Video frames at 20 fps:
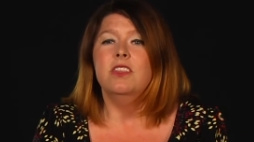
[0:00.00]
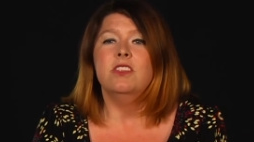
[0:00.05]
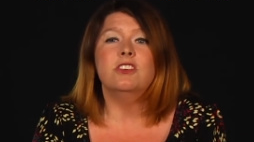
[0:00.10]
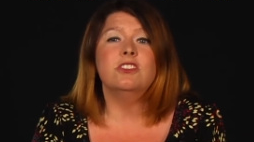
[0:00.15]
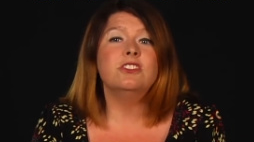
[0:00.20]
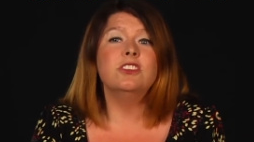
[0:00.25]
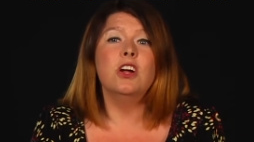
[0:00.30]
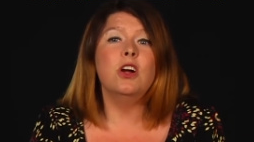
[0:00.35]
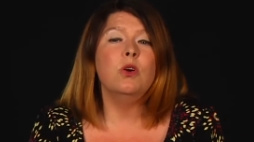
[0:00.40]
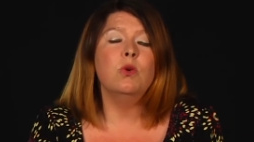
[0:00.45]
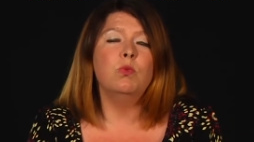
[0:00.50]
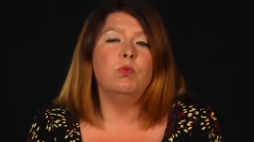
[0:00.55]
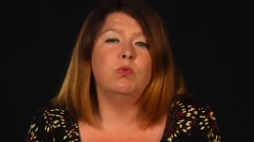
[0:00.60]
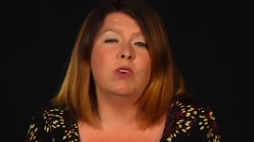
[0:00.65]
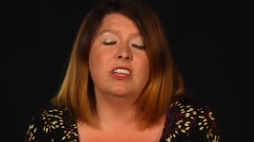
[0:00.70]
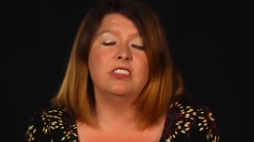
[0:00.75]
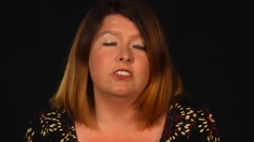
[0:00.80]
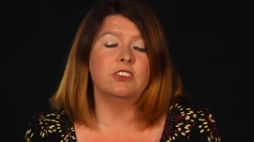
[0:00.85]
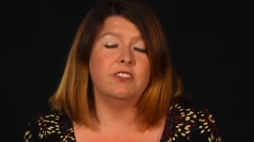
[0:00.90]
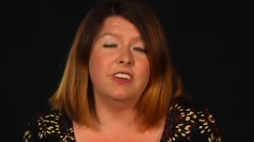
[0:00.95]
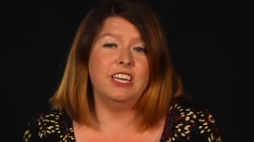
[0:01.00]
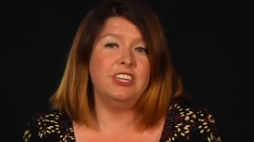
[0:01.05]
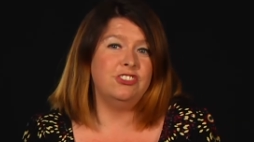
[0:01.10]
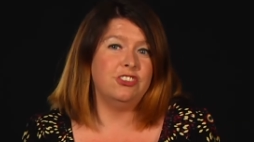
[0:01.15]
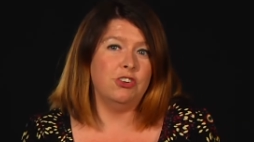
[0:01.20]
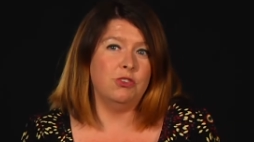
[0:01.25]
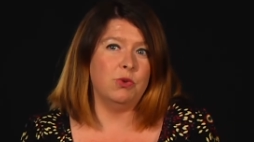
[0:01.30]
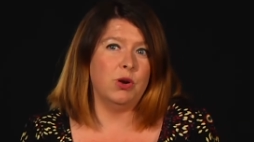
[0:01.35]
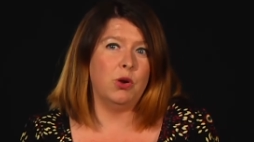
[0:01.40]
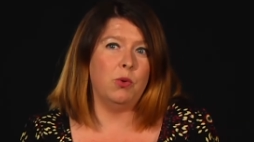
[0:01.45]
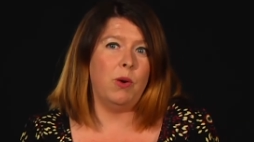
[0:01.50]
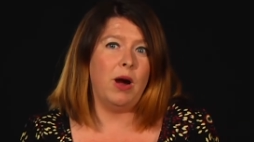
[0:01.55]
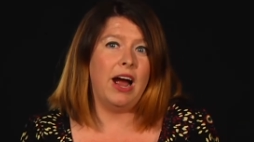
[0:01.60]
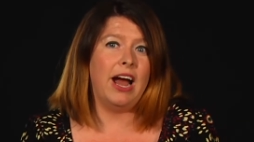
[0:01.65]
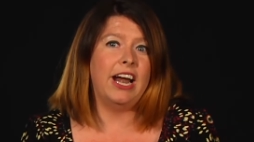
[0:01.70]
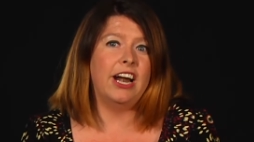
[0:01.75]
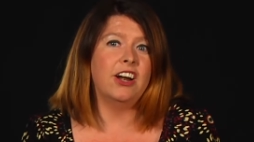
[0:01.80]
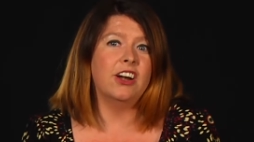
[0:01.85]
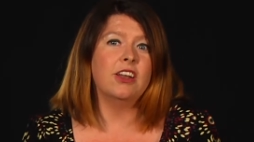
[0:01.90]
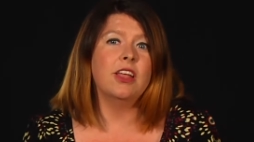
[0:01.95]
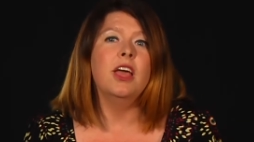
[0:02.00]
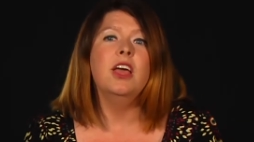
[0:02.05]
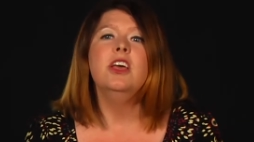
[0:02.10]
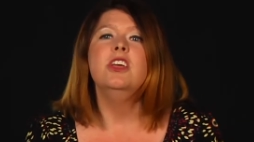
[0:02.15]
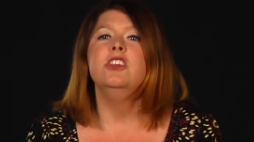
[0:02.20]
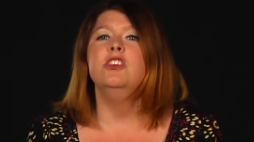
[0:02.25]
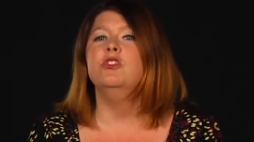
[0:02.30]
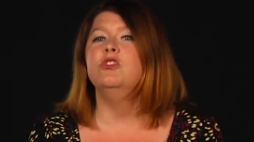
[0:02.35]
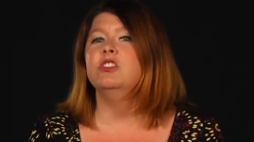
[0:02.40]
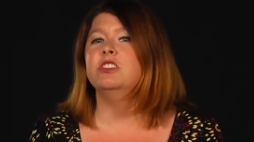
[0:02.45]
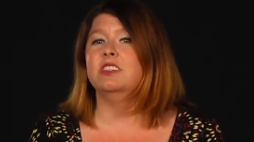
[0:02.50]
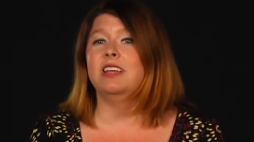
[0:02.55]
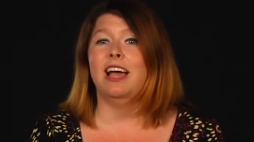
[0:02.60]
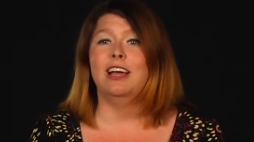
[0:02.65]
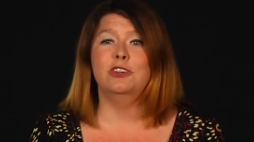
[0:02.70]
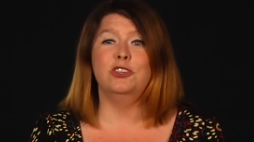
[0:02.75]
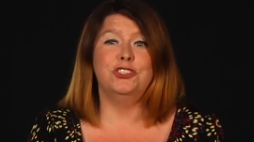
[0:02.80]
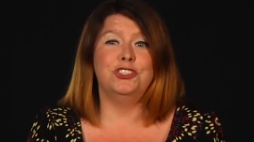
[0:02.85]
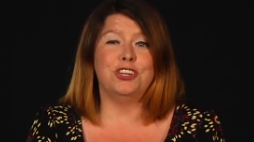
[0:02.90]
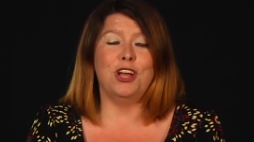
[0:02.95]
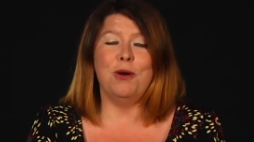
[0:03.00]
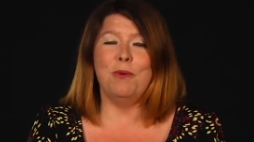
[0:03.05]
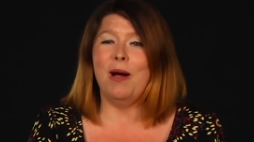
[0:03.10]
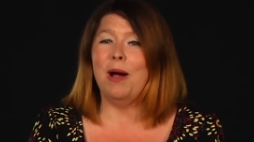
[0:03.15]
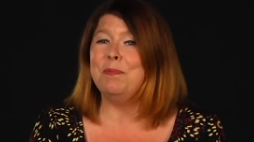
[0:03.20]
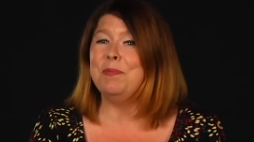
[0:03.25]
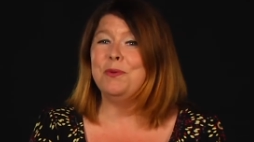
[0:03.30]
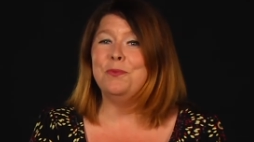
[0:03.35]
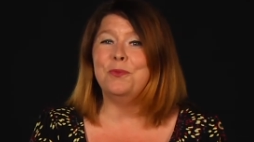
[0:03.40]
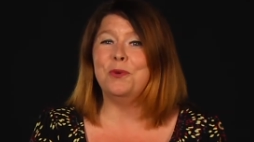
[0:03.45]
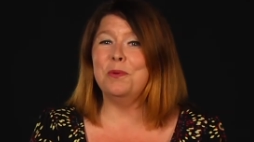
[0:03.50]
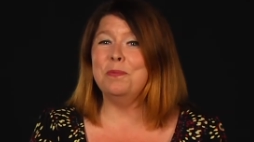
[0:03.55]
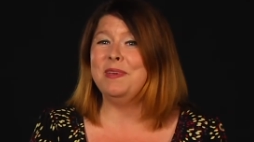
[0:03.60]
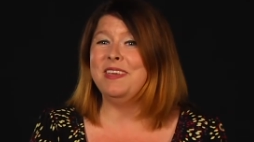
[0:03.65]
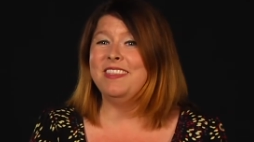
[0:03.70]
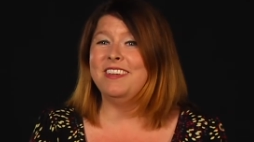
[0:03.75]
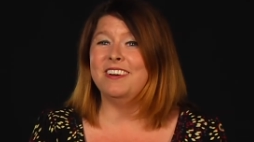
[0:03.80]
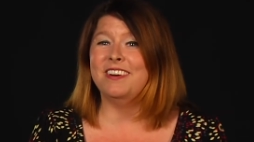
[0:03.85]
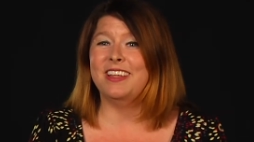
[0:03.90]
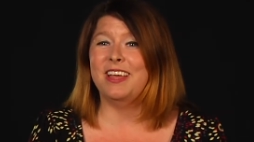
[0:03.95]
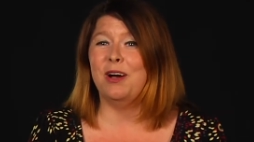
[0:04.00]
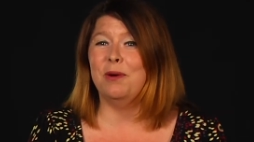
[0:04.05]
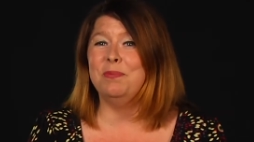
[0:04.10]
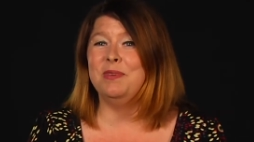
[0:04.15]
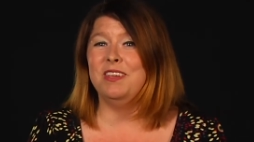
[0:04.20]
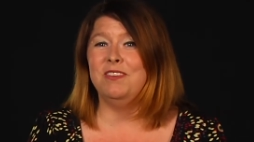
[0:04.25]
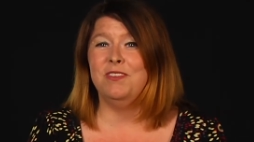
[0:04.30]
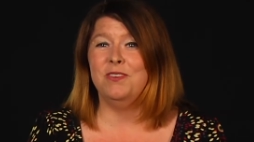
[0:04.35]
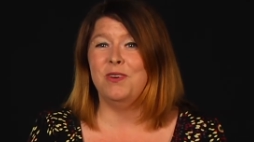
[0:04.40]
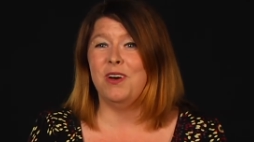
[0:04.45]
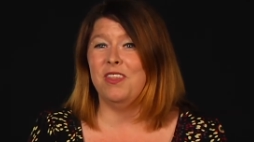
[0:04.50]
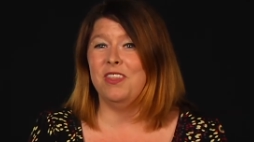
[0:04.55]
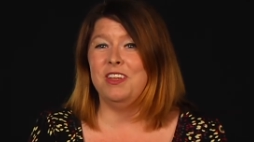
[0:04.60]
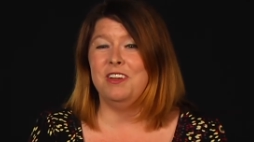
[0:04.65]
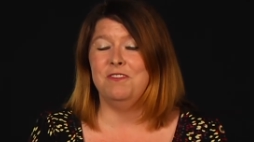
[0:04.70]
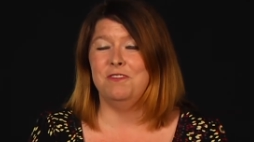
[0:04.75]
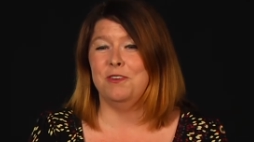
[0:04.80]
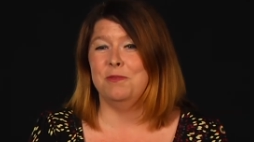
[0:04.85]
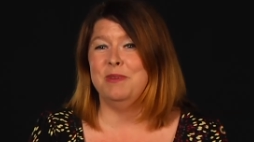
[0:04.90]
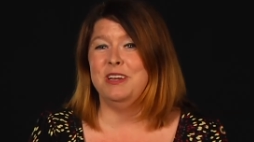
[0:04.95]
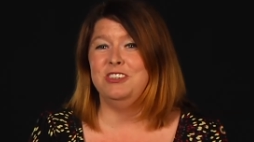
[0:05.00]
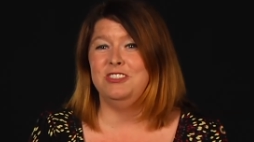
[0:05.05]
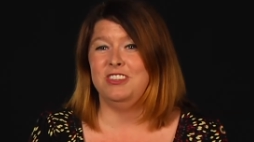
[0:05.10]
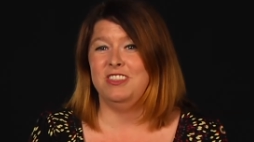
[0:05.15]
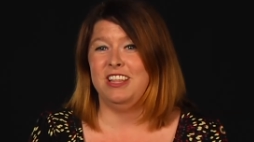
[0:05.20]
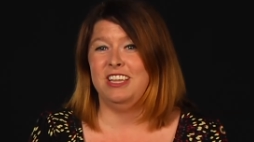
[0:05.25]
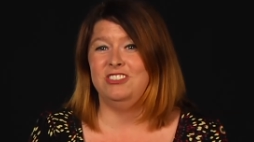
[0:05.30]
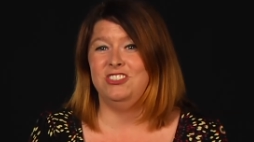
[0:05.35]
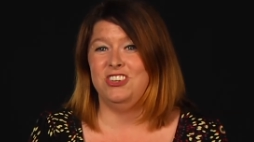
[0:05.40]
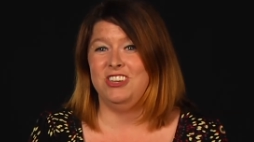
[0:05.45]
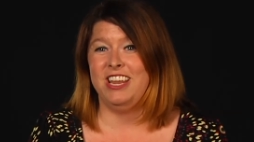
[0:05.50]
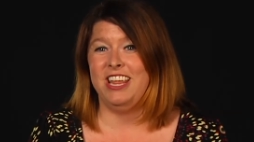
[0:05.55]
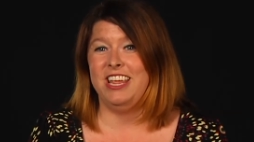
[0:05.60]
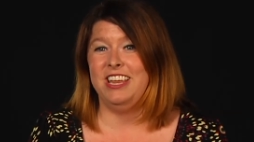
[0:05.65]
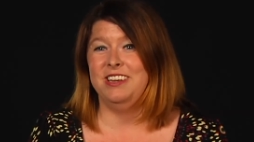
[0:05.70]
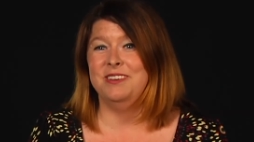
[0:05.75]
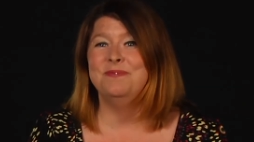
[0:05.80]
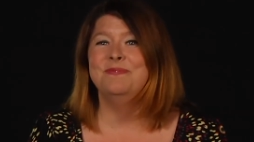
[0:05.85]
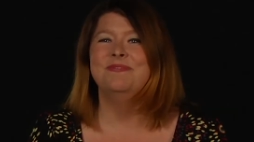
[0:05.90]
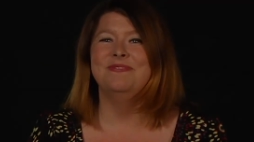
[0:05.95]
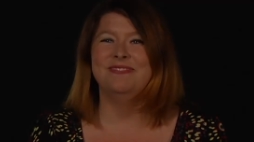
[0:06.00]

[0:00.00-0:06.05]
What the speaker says: There's no reservation required. You just kind of show up and we'll be there to help give you all the information that you need.